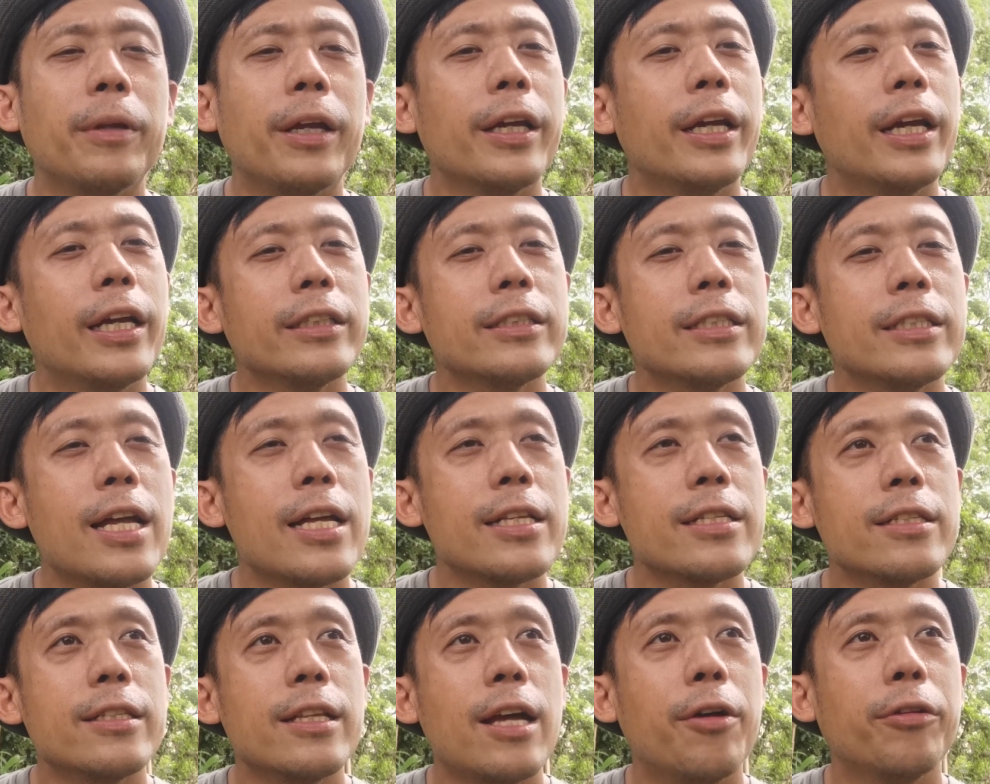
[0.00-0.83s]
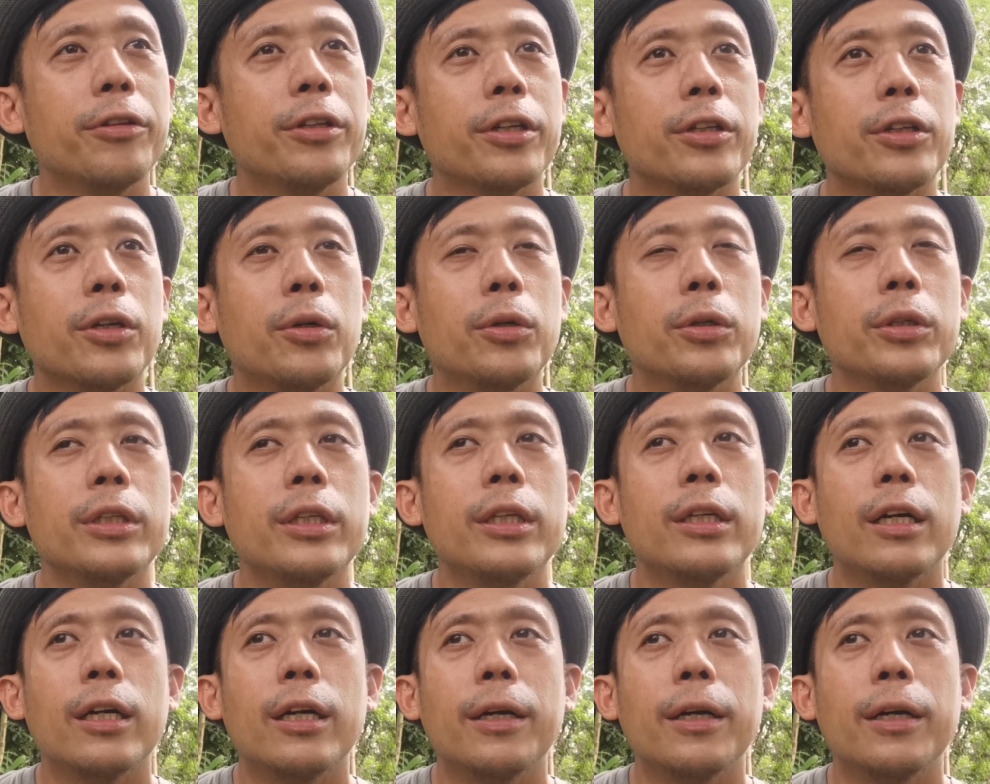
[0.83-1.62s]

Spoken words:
I guess that's down the road.